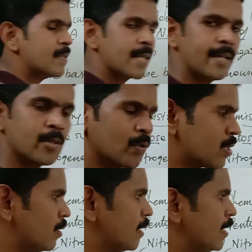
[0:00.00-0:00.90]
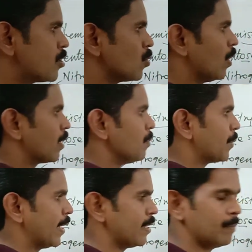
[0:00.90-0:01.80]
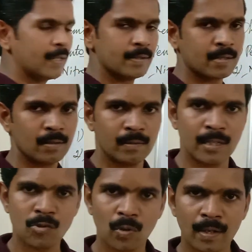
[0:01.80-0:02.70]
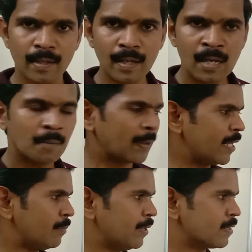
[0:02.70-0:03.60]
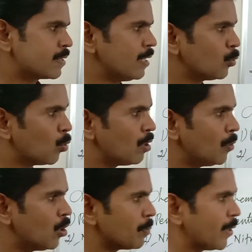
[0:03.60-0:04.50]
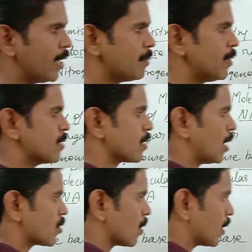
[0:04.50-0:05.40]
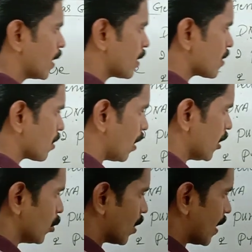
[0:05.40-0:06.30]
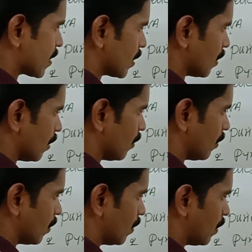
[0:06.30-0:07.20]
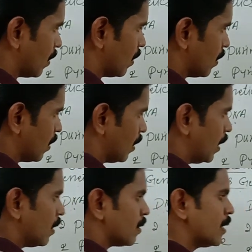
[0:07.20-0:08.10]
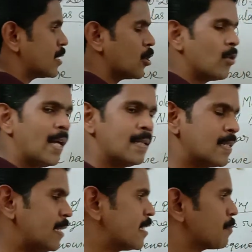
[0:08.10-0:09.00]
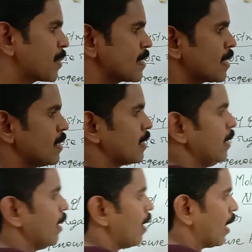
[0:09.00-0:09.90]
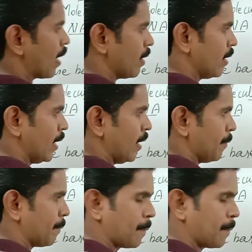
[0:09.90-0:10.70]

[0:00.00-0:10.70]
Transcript: cytosine. These two are the pyrimids. These two are the pyrimids. Then one more pyrimid is also there, is called uracil. This uracil is present in RNA.